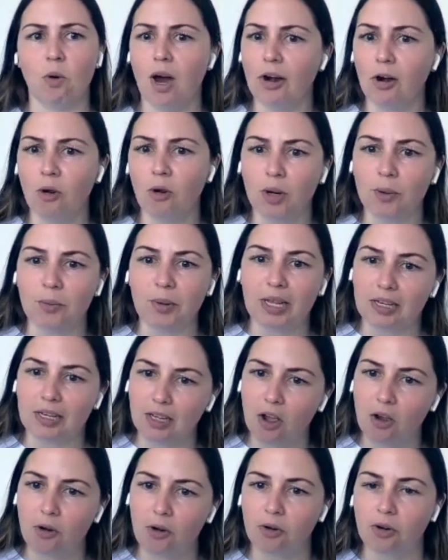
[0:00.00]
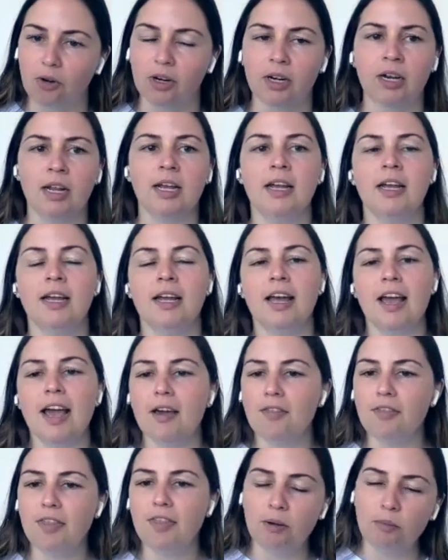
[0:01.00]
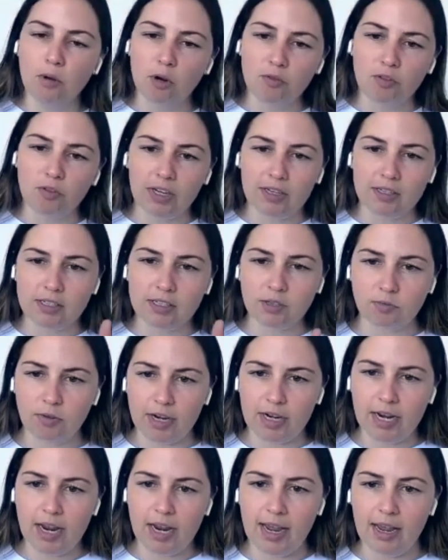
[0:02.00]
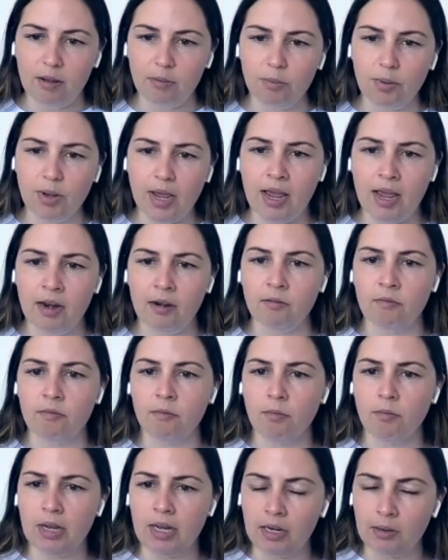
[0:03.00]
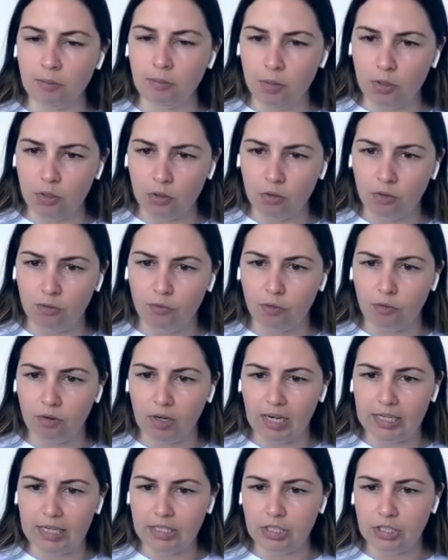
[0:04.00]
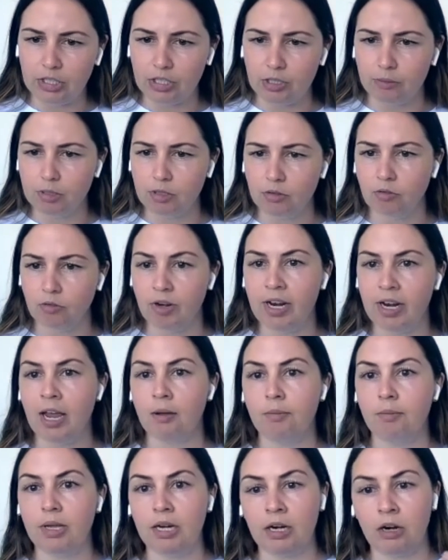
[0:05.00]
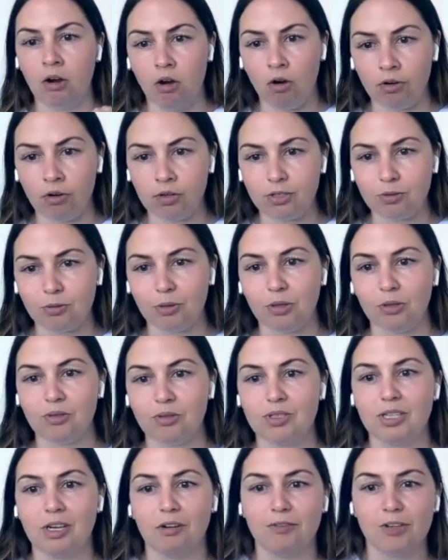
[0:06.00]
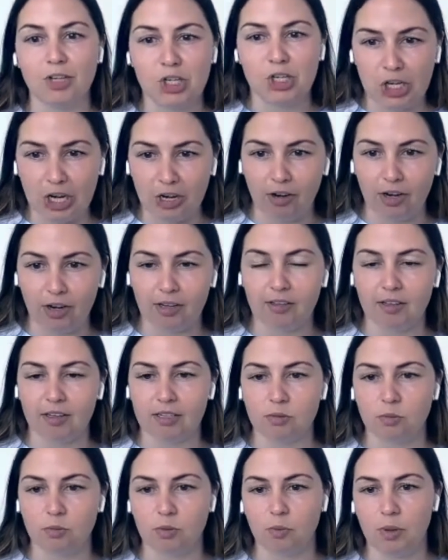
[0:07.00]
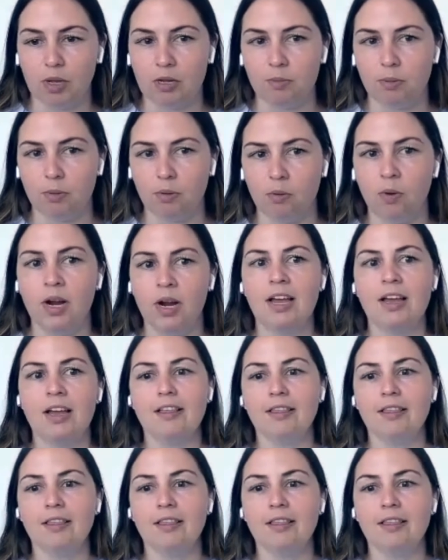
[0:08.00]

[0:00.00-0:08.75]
I don't want to be alone. And then moving into rehab and meeting beautiful relationships in rehab, getting honest with yourself, sharing things with people,